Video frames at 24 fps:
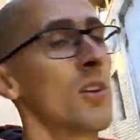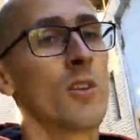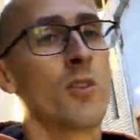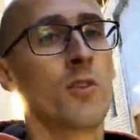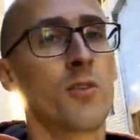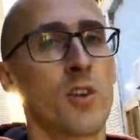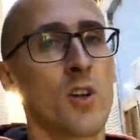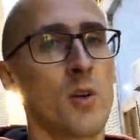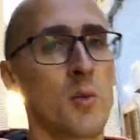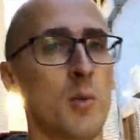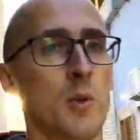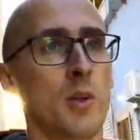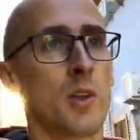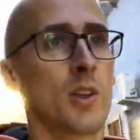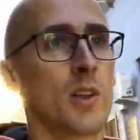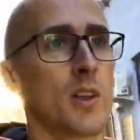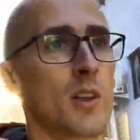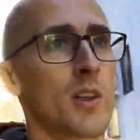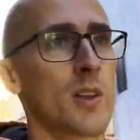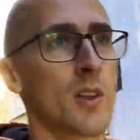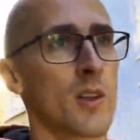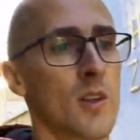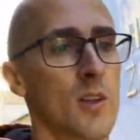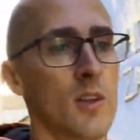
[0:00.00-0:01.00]
family
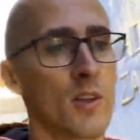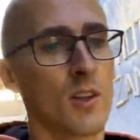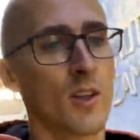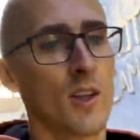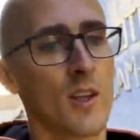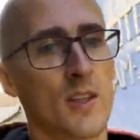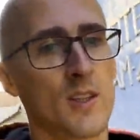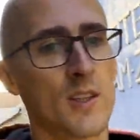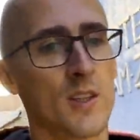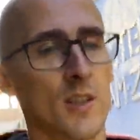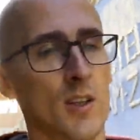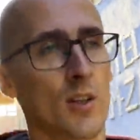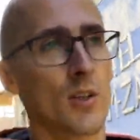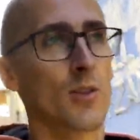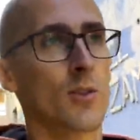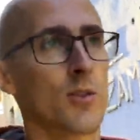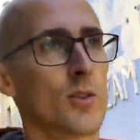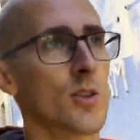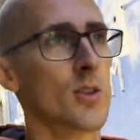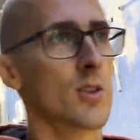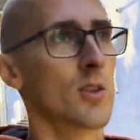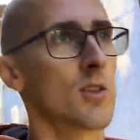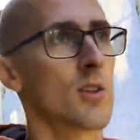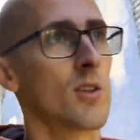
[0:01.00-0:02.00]
guest
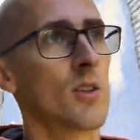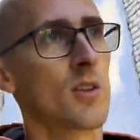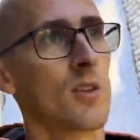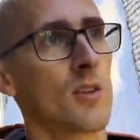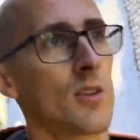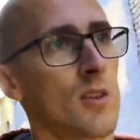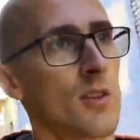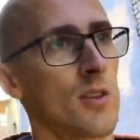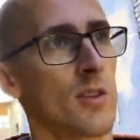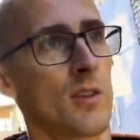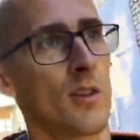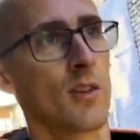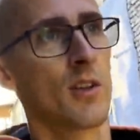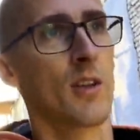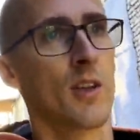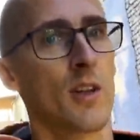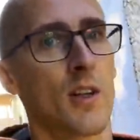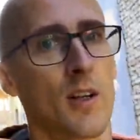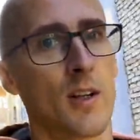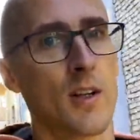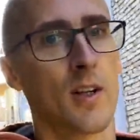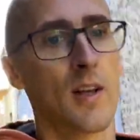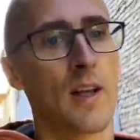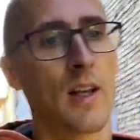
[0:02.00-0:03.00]
house. There
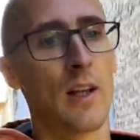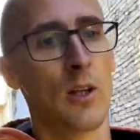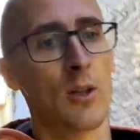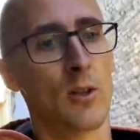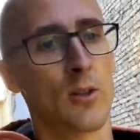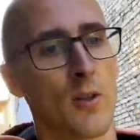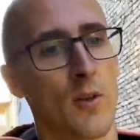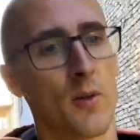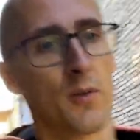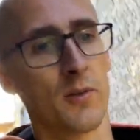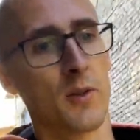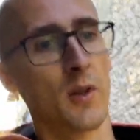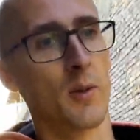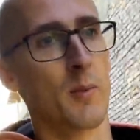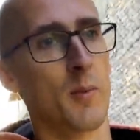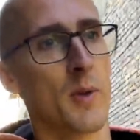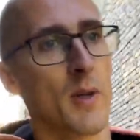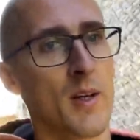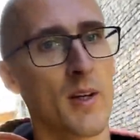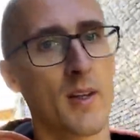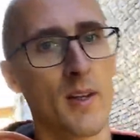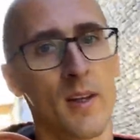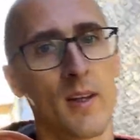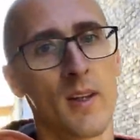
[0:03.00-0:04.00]
are a lot of them.
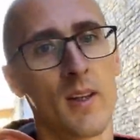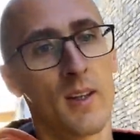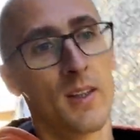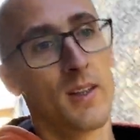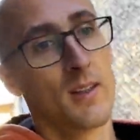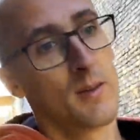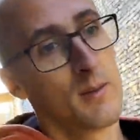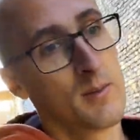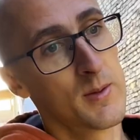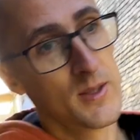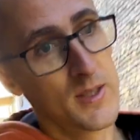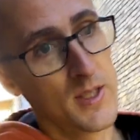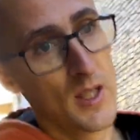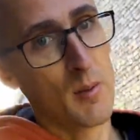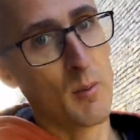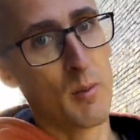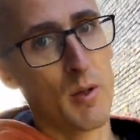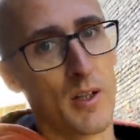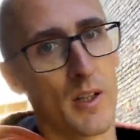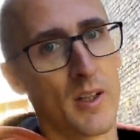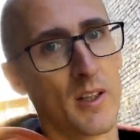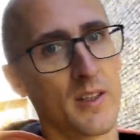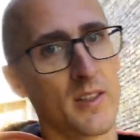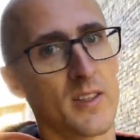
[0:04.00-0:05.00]
Same
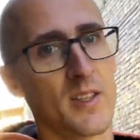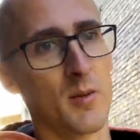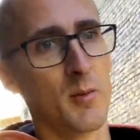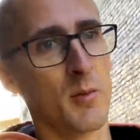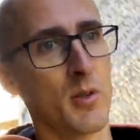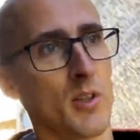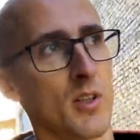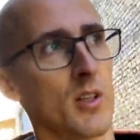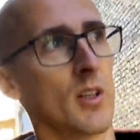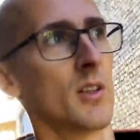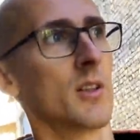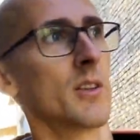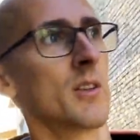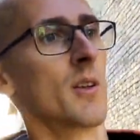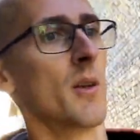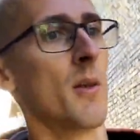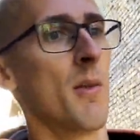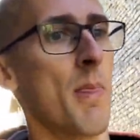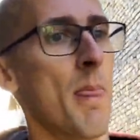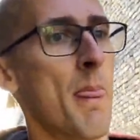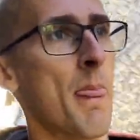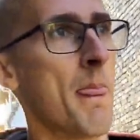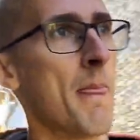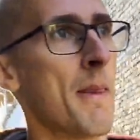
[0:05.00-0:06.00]
like in Samarkand.
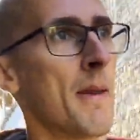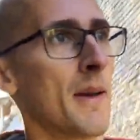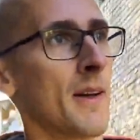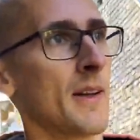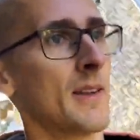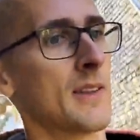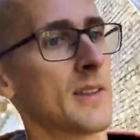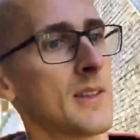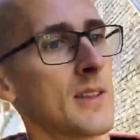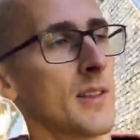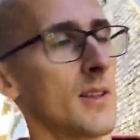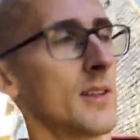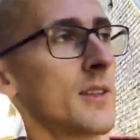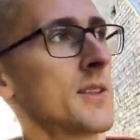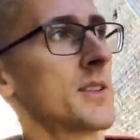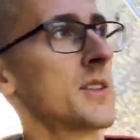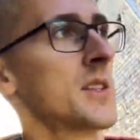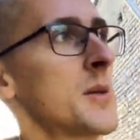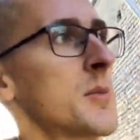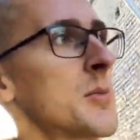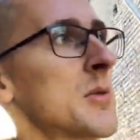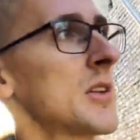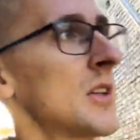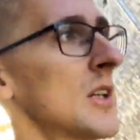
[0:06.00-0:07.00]
It
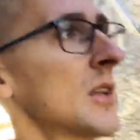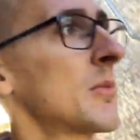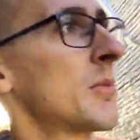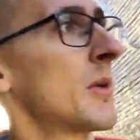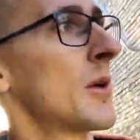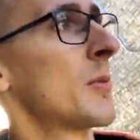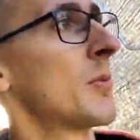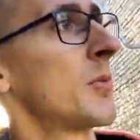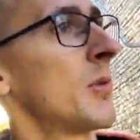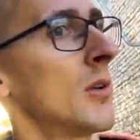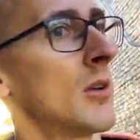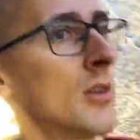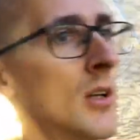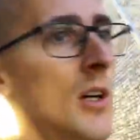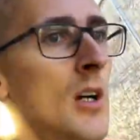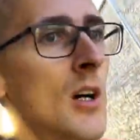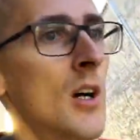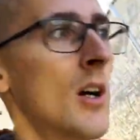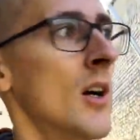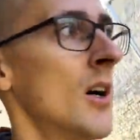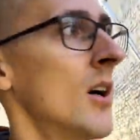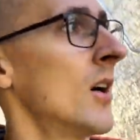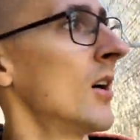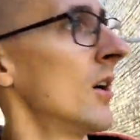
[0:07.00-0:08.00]
seems like people
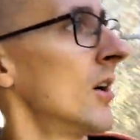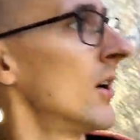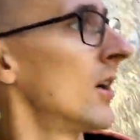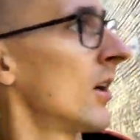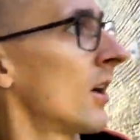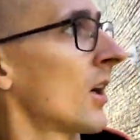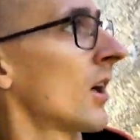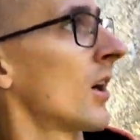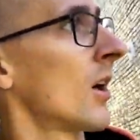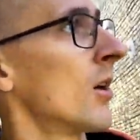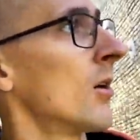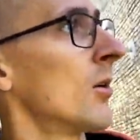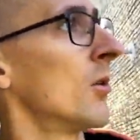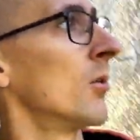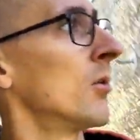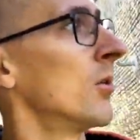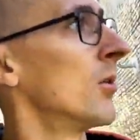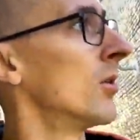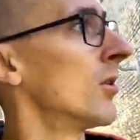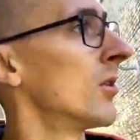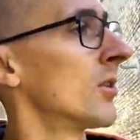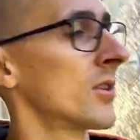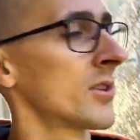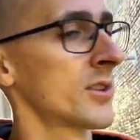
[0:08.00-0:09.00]
have
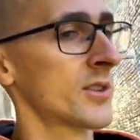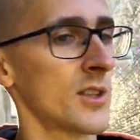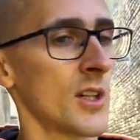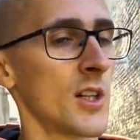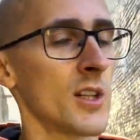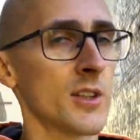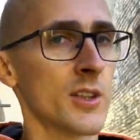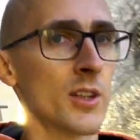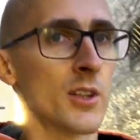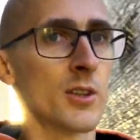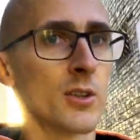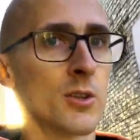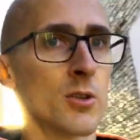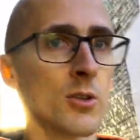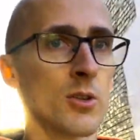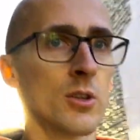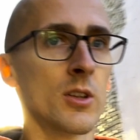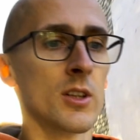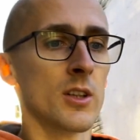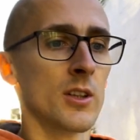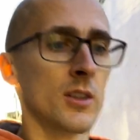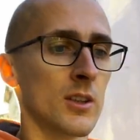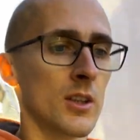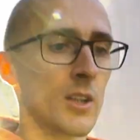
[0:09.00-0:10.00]
started
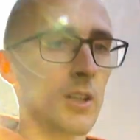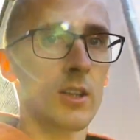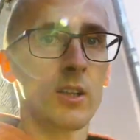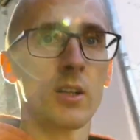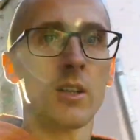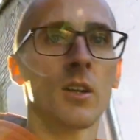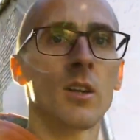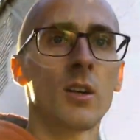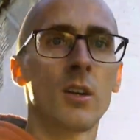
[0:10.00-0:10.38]
turning their